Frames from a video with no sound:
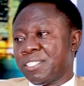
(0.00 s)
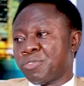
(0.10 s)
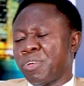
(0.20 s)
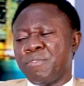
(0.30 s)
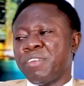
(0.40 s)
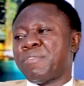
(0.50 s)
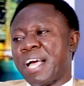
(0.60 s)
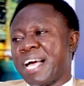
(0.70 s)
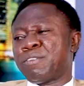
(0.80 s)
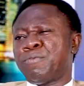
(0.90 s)
So even if
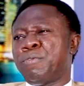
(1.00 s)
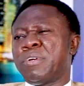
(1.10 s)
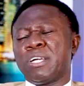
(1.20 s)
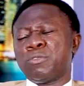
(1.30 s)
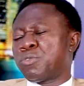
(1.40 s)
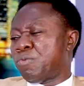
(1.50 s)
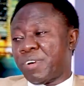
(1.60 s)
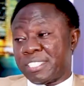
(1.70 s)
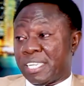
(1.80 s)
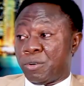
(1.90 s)
I had food, I used to
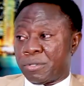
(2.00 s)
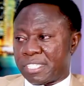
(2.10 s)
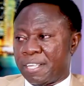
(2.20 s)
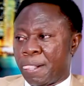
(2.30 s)
fast a lot.